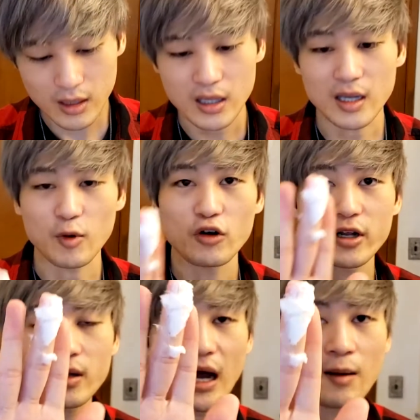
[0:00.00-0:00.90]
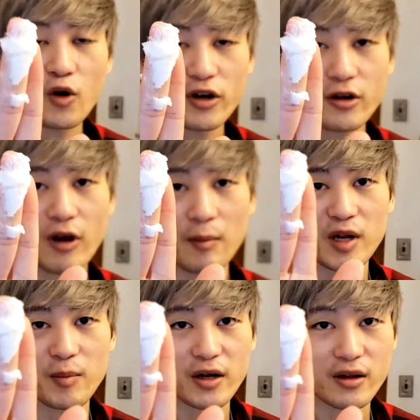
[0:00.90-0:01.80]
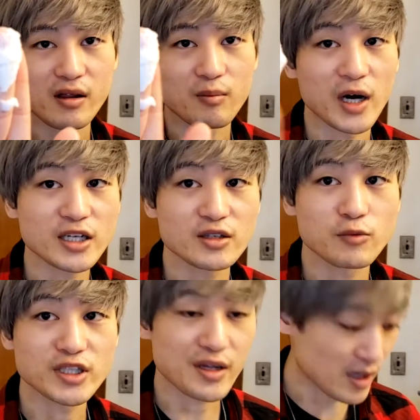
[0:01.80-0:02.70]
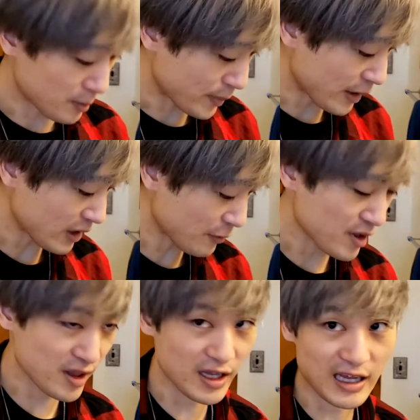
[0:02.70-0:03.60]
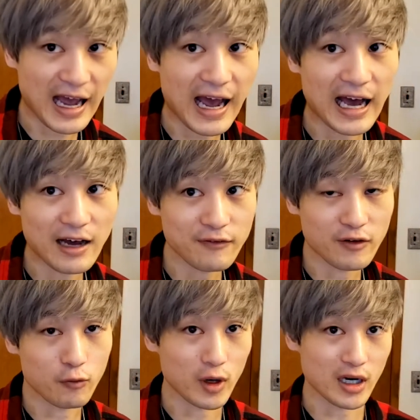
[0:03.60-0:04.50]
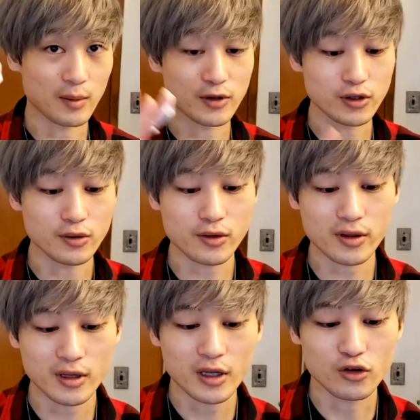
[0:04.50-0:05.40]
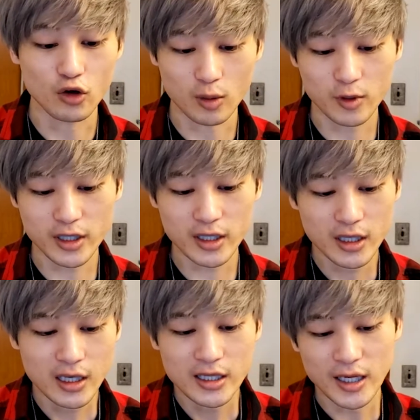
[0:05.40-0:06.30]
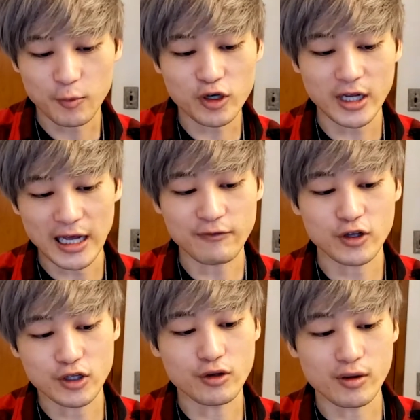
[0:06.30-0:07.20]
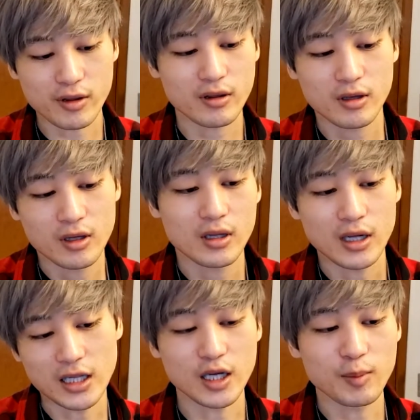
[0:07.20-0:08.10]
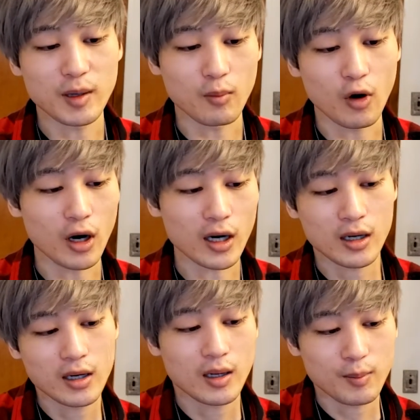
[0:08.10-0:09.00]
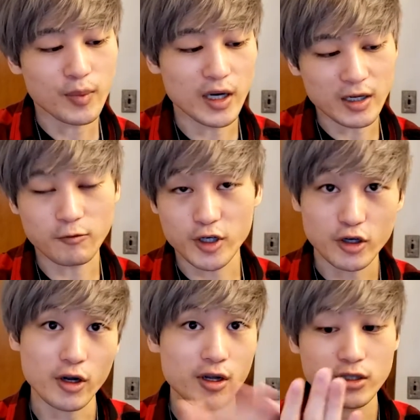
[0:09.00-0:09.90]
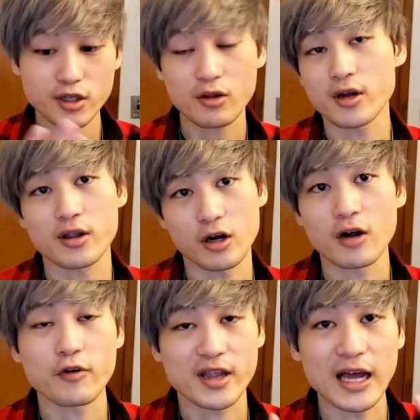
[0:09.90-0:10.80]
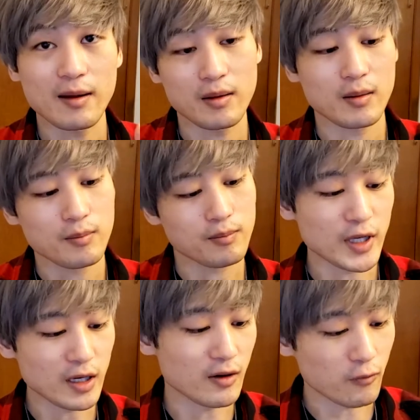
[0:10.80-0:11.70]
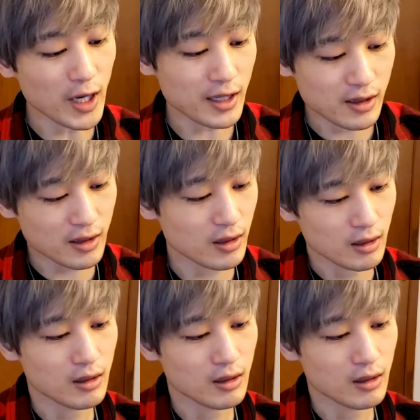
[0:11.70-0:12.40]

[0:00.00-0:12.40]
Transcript: I'm only grabbing about this much, which is about, I would say, half of what I use normally. Now I'm going to have to use a little bit more, but we're just going to start off with that bit of wax.